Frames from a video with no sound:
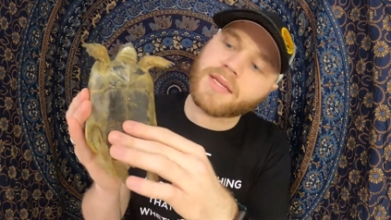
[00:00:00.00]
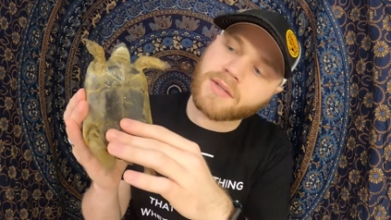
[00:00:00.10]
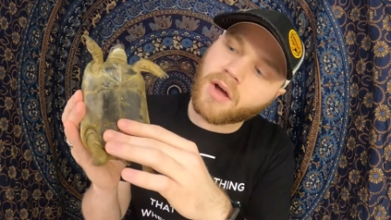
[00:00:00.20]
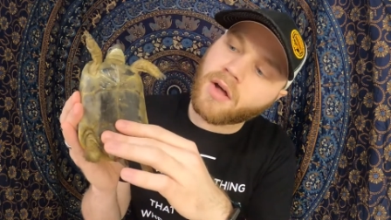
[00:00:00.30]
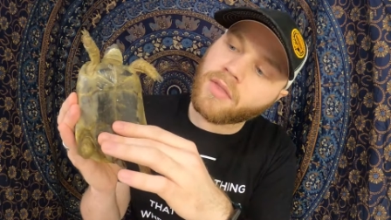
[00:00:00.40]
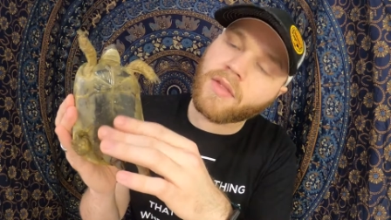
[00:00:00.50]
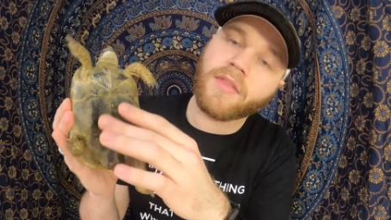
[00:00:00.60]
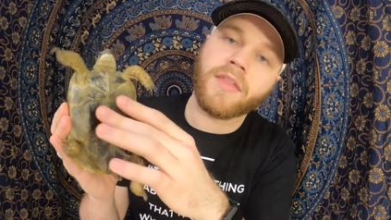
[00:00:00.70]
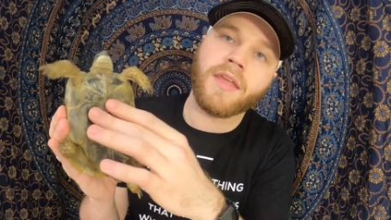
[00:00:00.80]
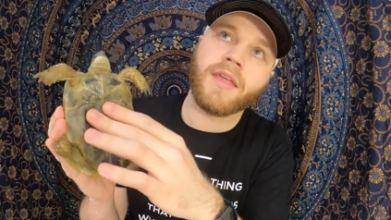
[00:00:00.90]
is called
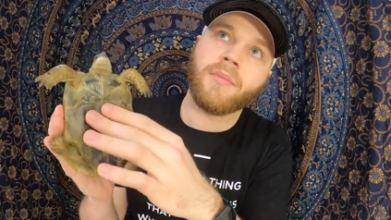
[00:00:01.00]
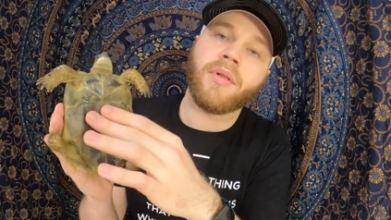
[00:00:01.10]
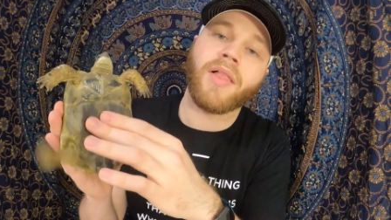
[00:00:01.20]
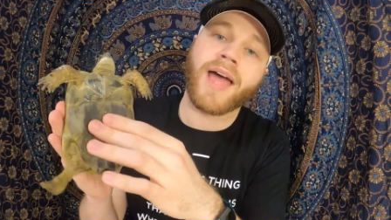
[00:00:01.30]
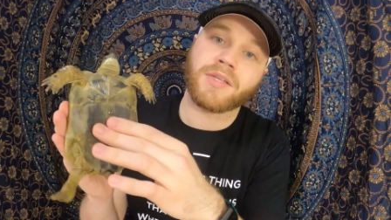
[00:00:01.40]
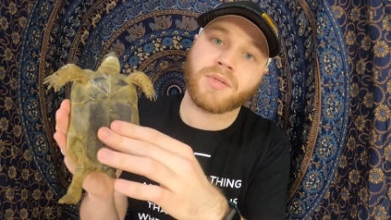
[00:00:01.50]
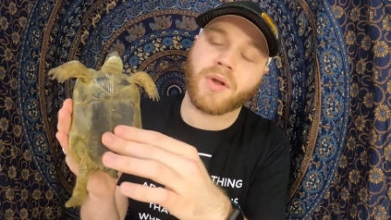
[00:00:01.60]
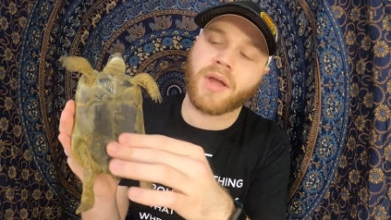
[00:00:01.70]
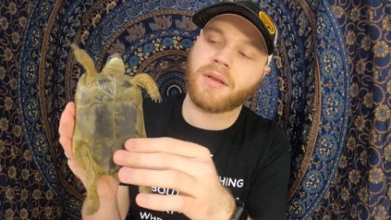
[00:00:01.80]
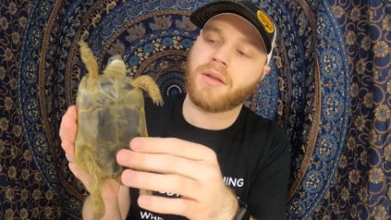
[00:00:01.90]
the
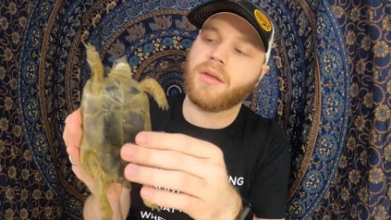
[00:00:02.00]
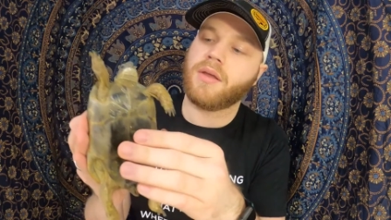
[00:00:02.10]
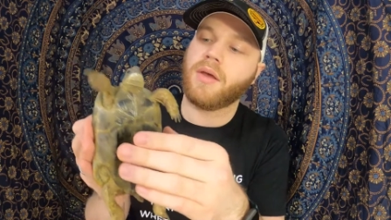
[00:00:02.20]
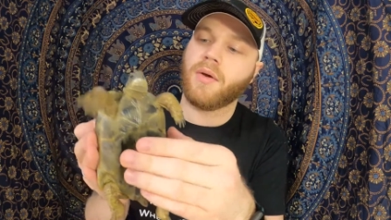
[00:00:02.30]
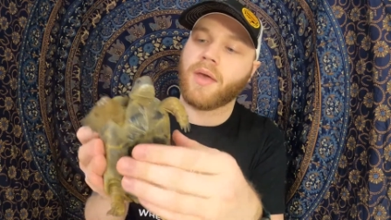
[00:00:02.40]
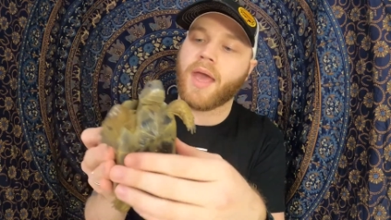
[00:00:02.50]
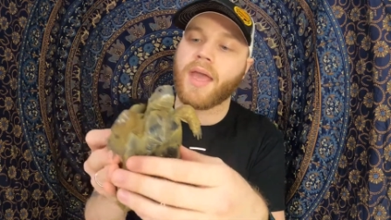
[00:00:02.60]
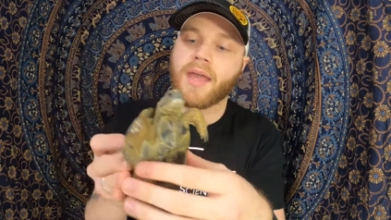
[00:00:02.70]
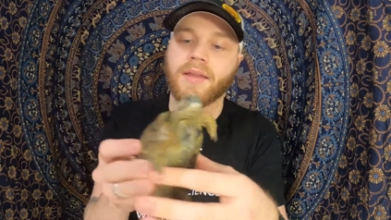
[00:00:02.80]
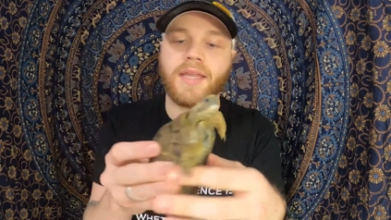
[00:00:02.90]
plastron.
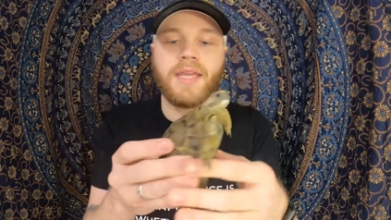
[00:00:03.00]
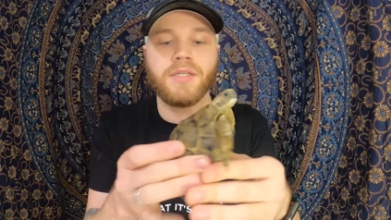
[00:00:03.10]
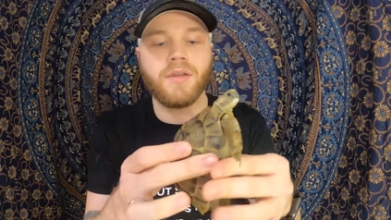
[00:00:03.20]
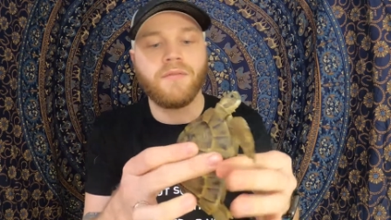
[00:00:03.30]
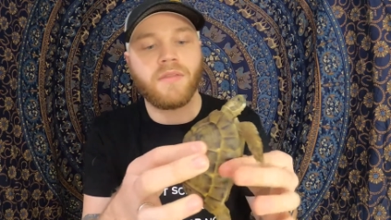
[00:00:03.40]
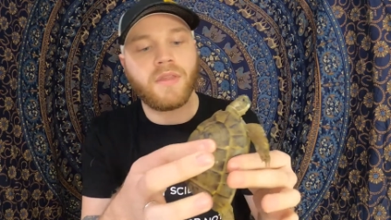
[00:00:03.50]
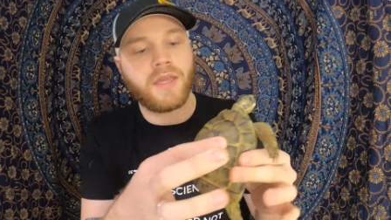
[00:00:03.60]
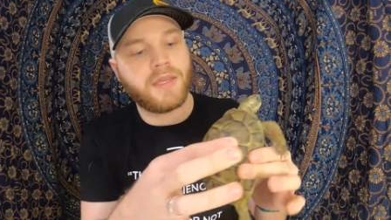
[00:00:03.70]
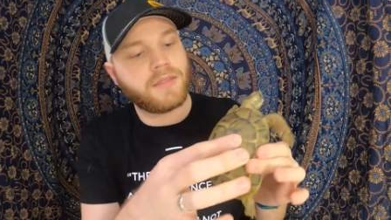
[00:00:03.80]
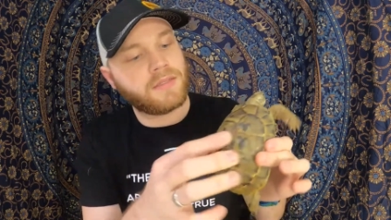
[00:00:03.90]
Okay, and each of
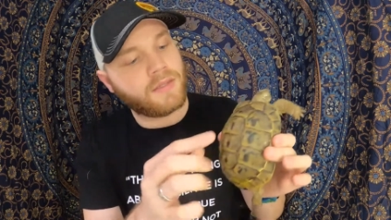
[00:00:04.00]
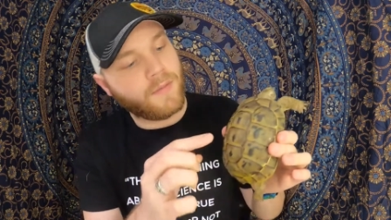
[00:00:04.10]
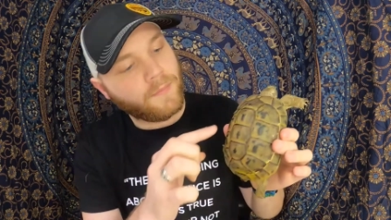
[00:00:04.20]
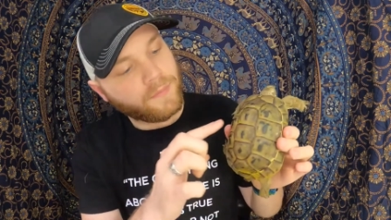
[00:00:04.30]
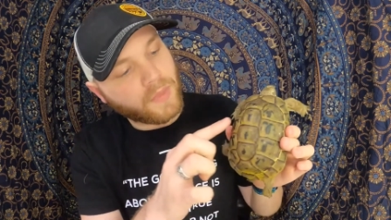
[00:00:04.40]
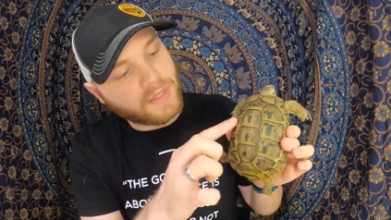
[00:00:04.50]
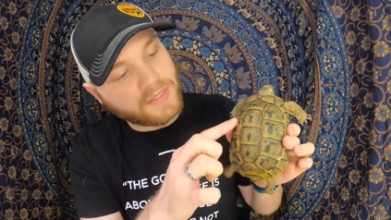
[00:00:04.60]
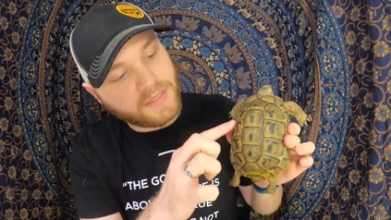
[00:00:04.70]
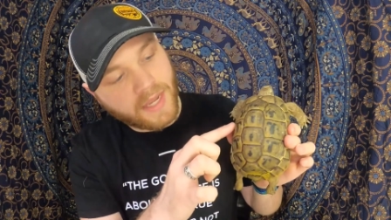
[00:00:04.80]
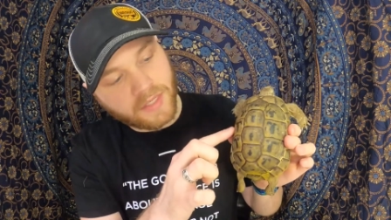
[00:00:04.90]
these
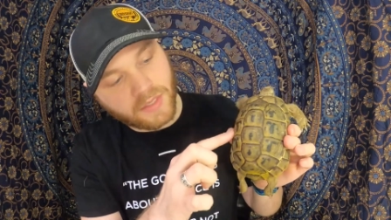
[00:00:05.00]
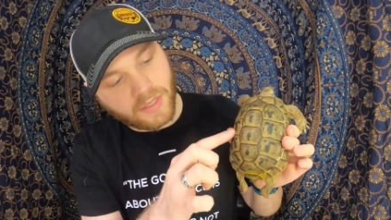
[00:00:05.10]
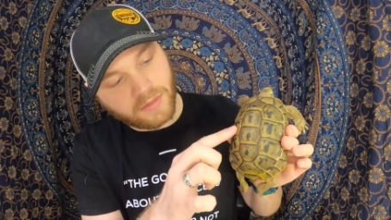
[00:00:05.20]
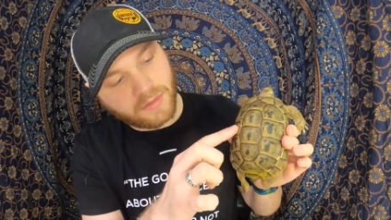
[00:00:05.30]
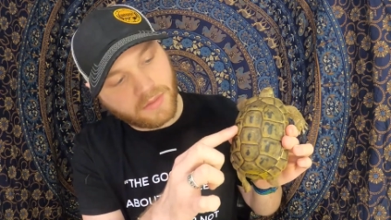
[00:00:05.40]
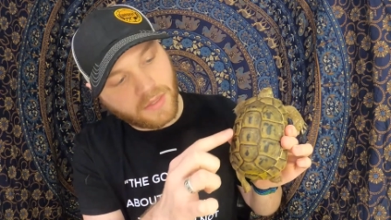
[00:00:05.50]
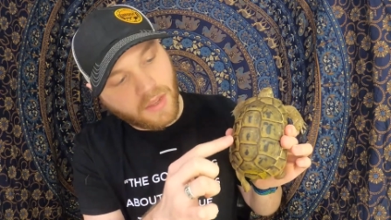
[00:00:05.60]
sections